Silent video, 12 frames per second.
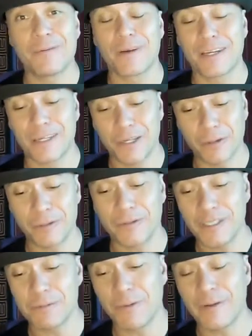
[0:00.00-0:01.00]
We're going to go through
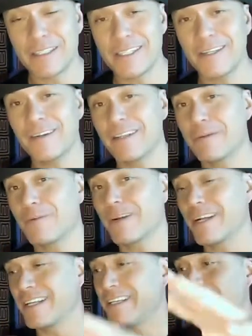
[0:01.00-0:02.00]
these points here, and then we're
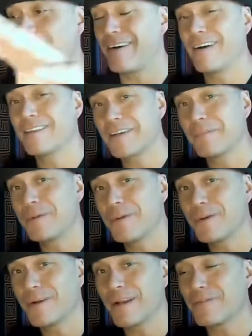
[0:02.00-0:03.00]
going to get on the
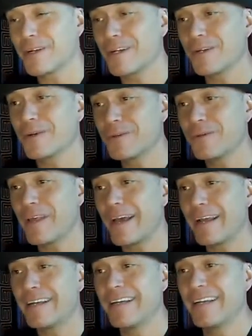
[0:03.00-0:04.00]
computer and we're going to go through
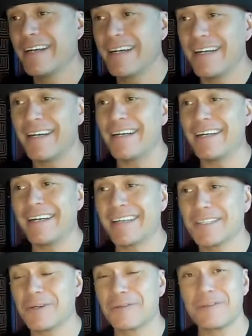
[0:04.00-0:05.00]
that
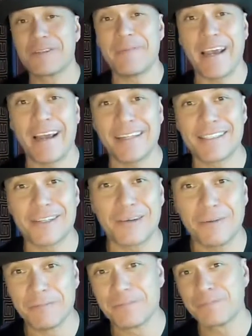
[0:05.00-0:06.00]
and go through some ads.
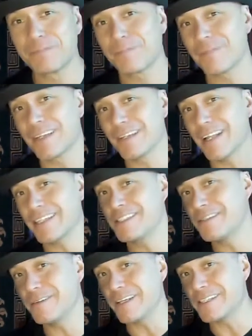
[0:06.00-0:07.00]
So let's
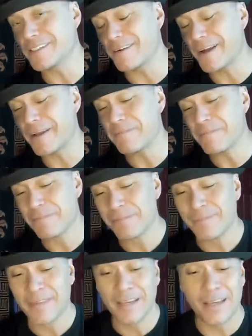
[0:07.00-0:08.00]
do this. All right.
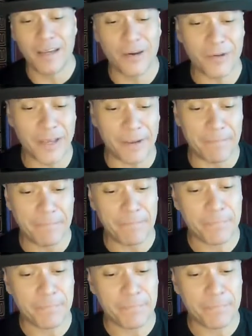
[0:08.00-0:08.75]
Okay.